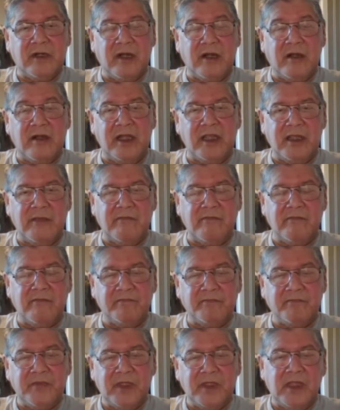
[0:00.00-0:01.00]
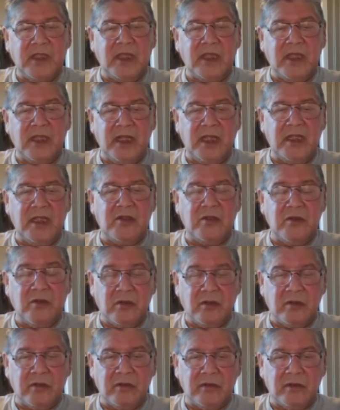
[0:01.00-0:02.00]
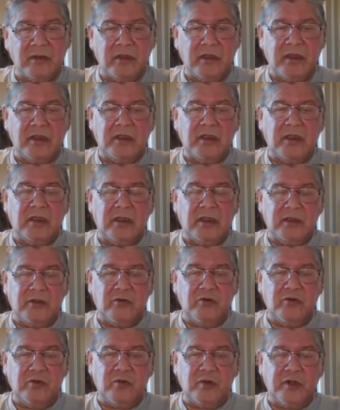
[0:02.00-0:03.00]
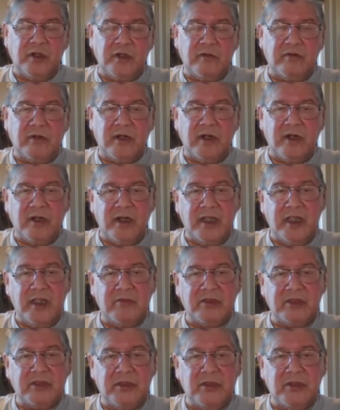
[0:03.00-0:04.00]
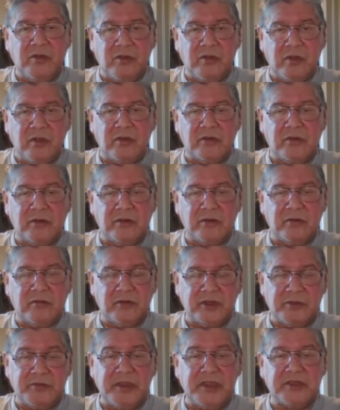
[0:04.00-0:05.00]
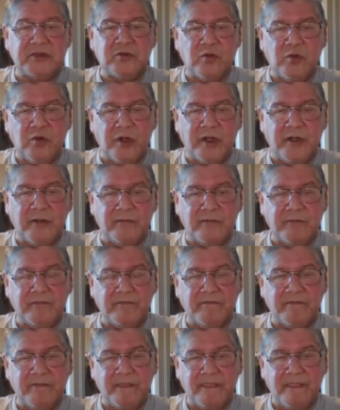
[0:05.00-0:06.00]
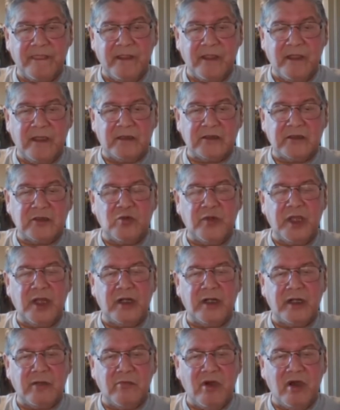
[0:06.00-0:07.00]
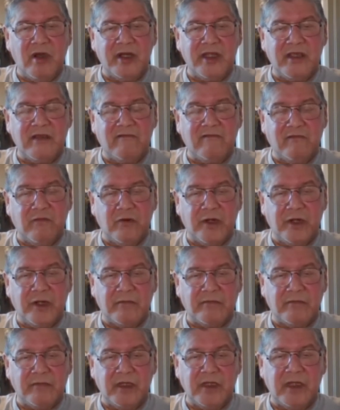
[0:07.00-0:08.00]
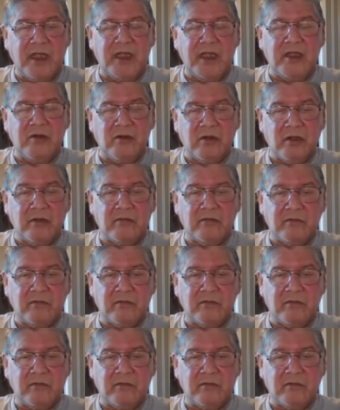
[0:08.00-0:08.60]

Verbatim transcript: our name, inenio. The root word for our name is new, which means four. So we are the body of four, inenio,